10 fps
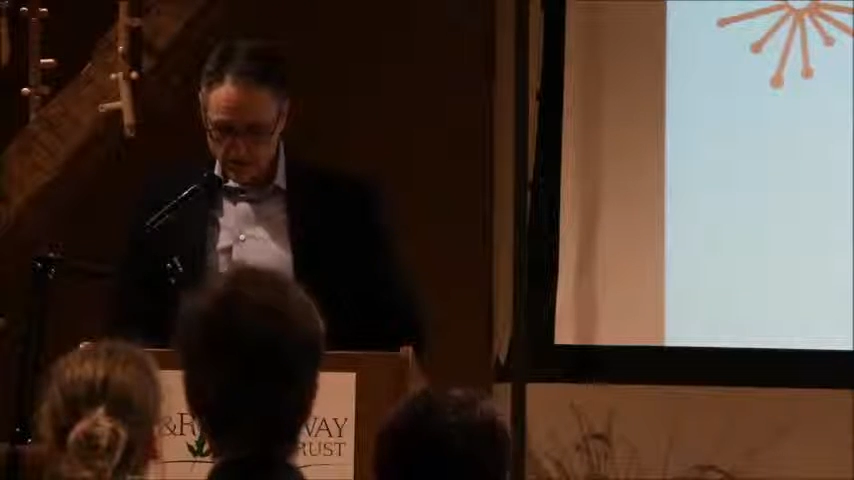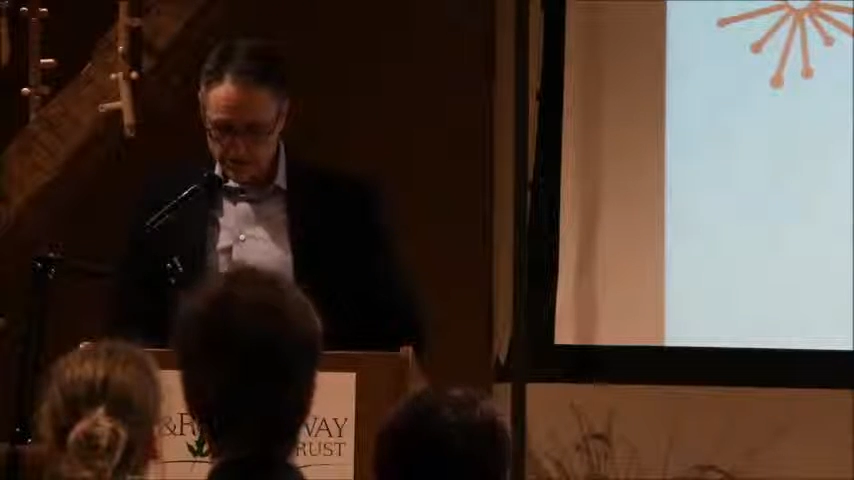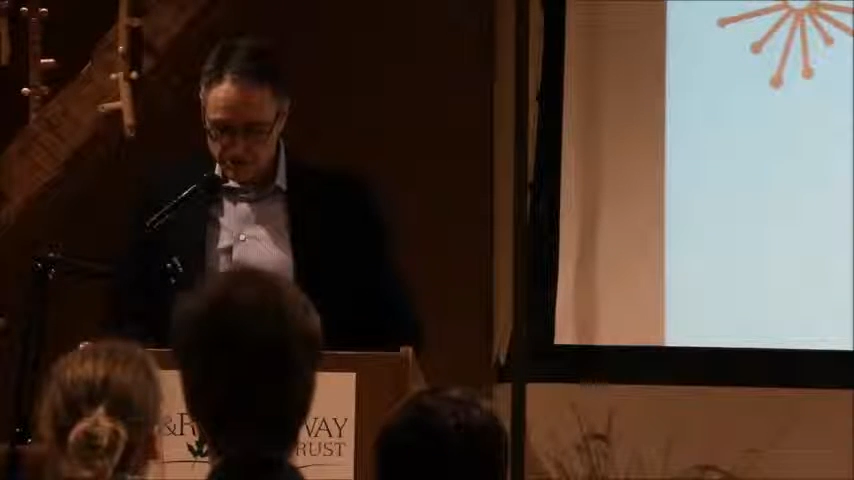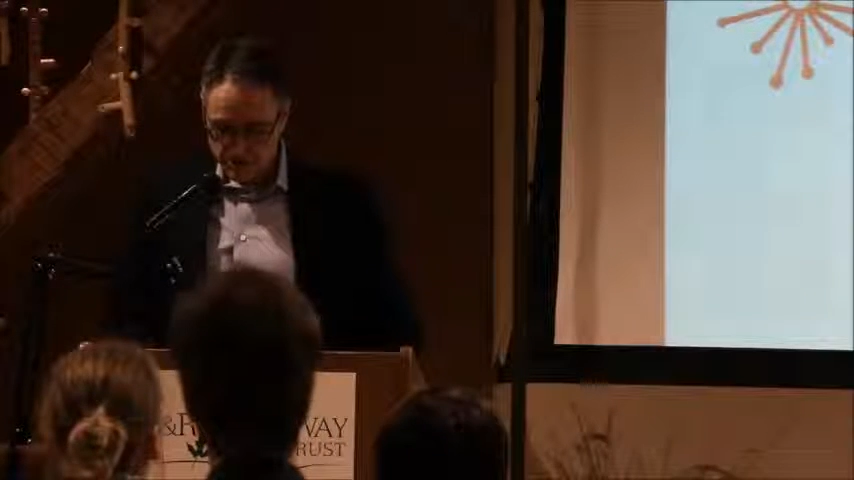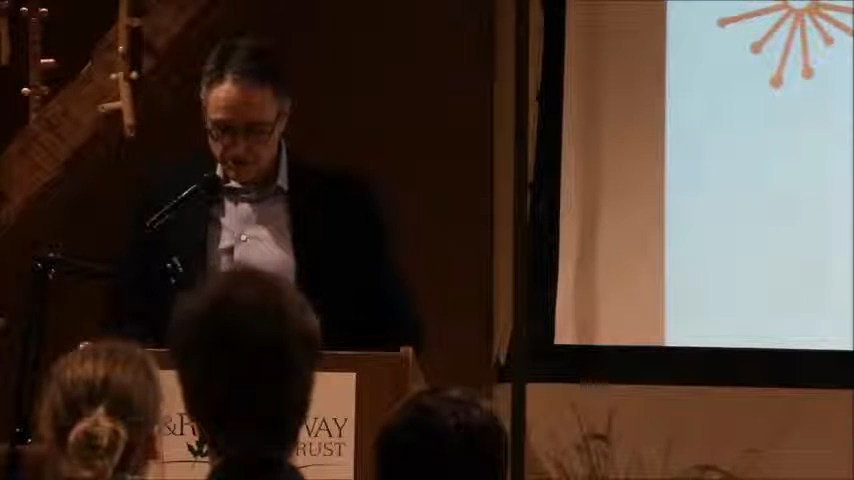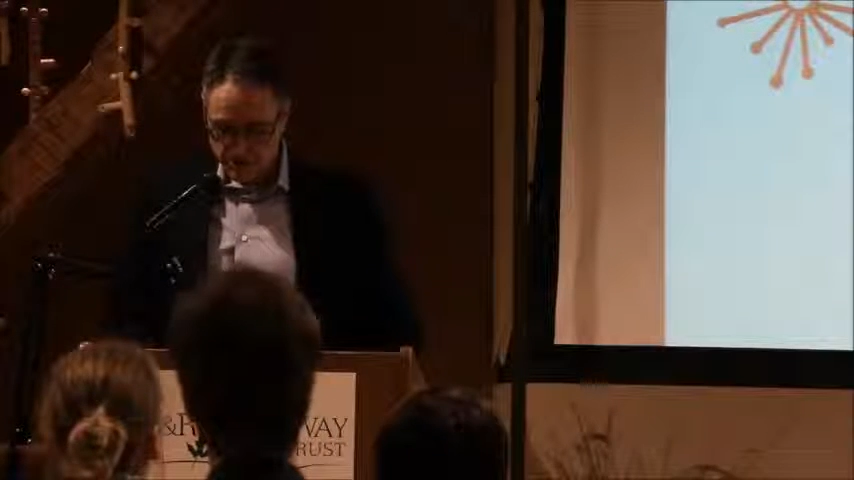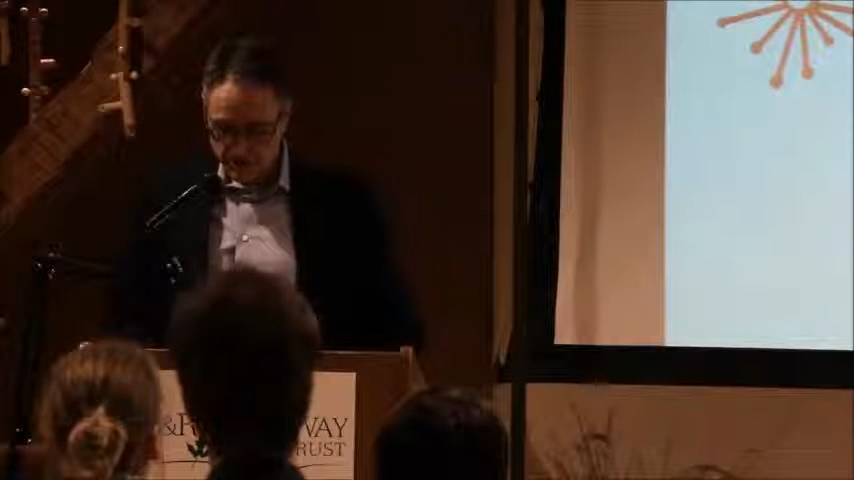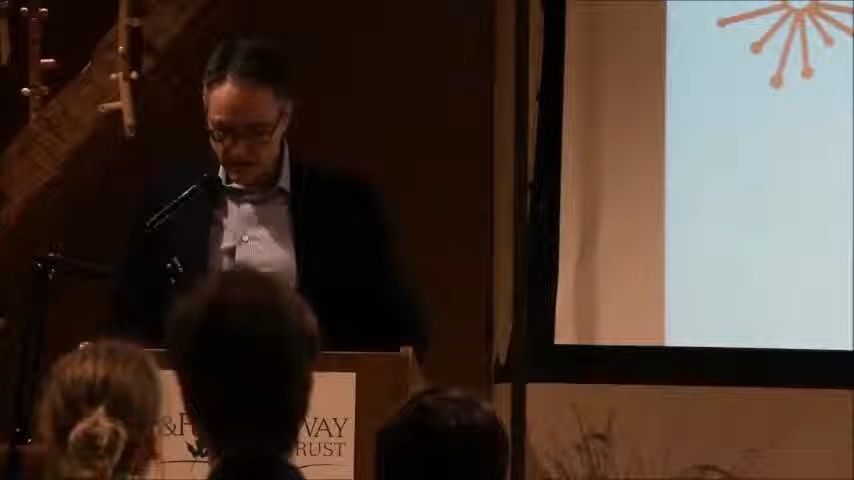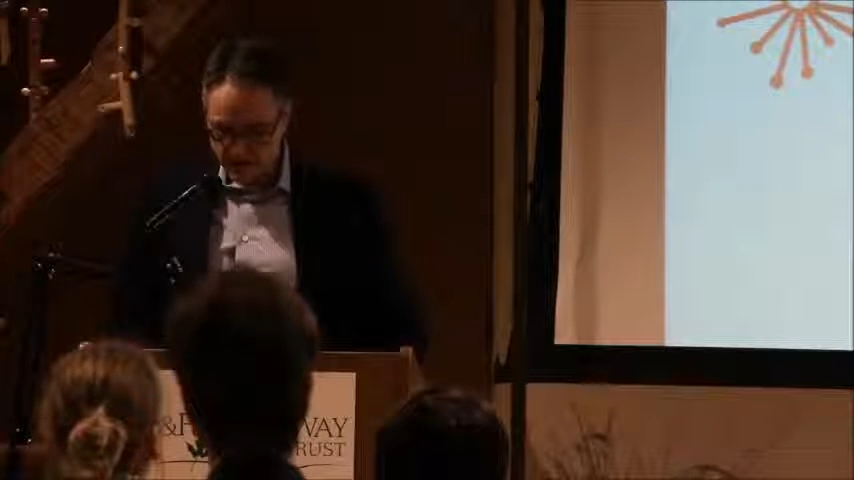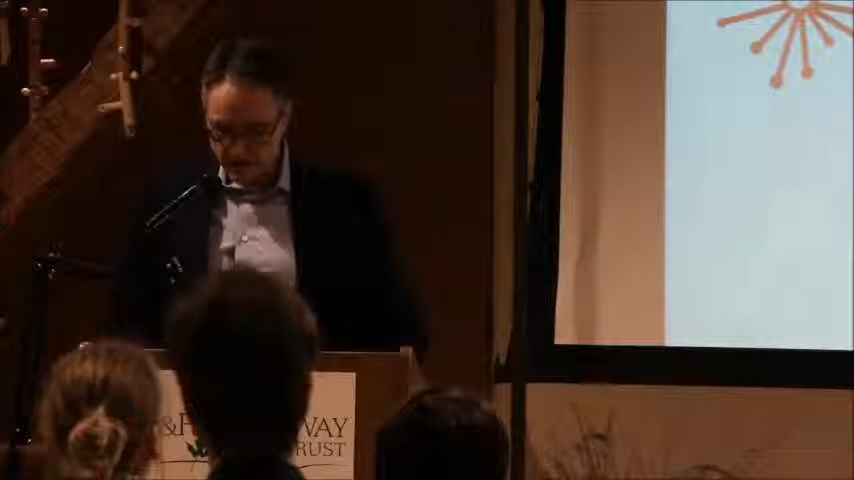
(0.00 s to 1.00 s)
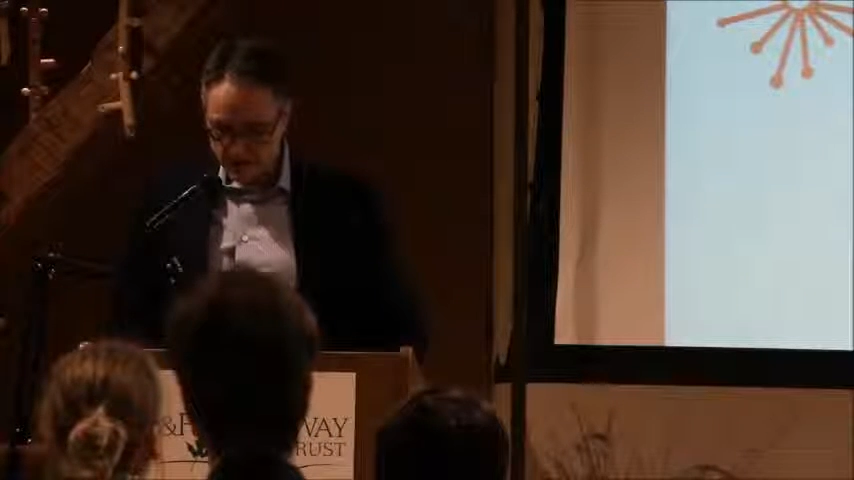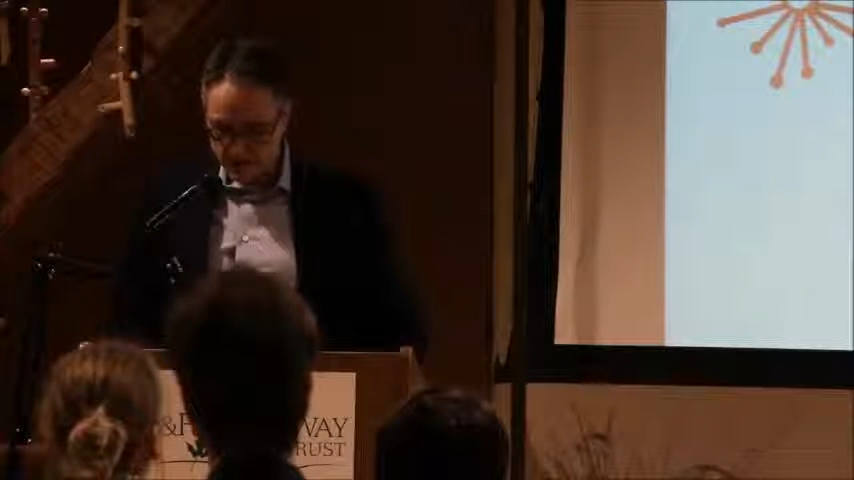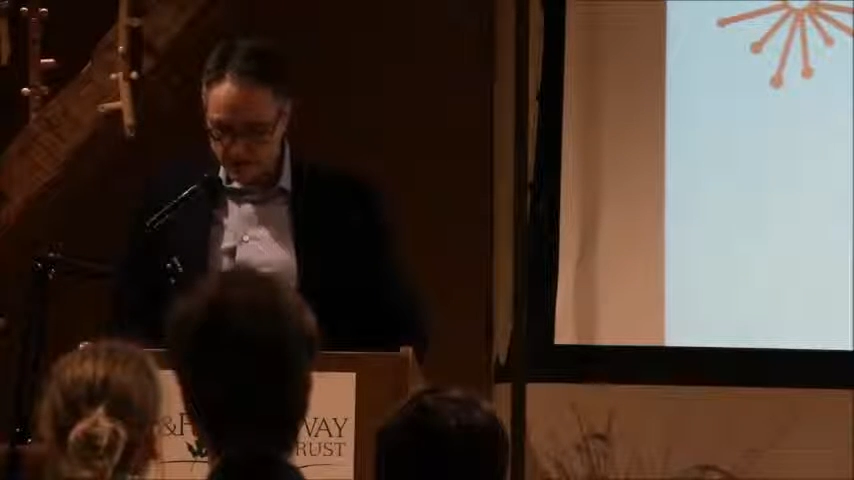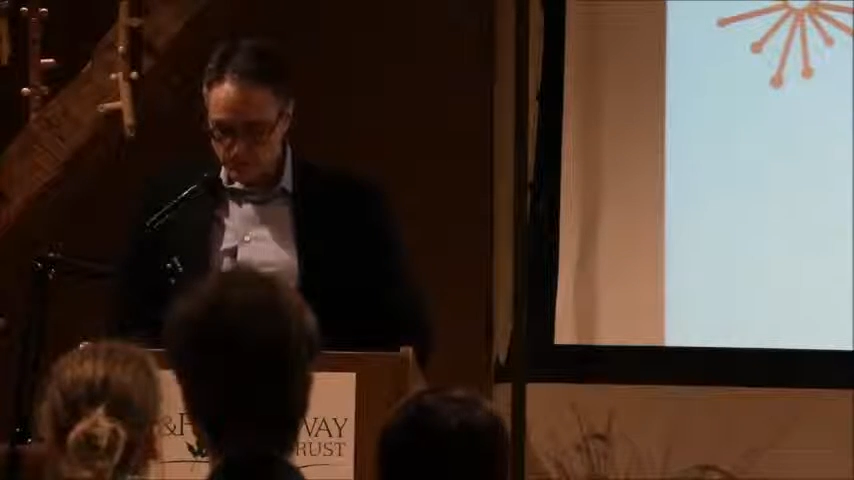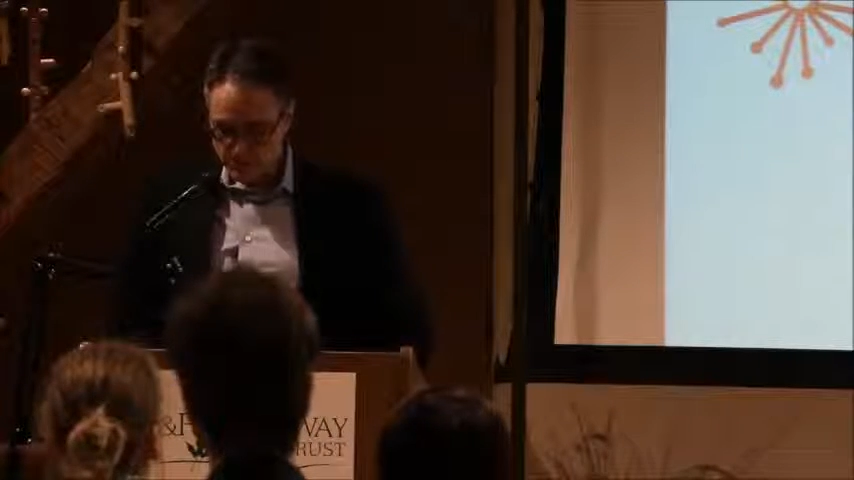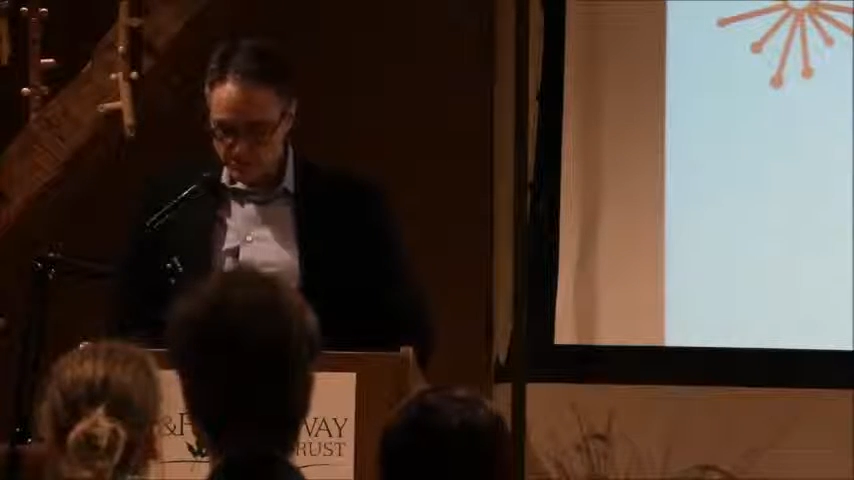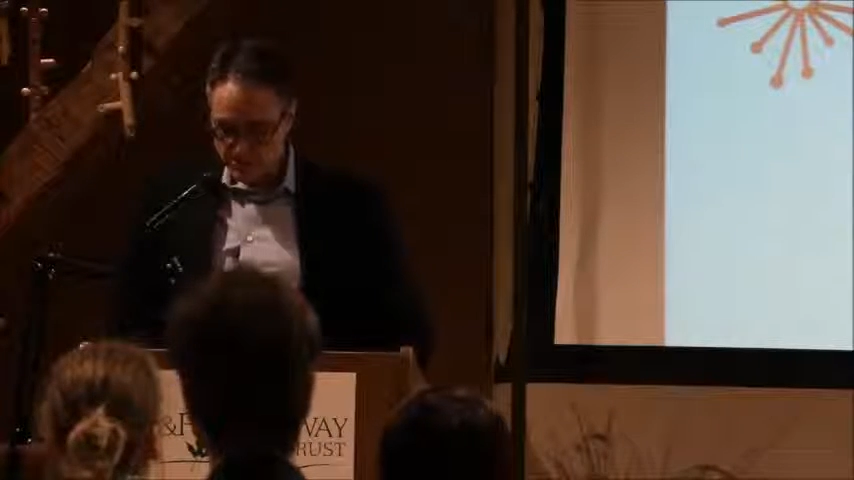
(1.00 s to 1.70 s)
which empowered George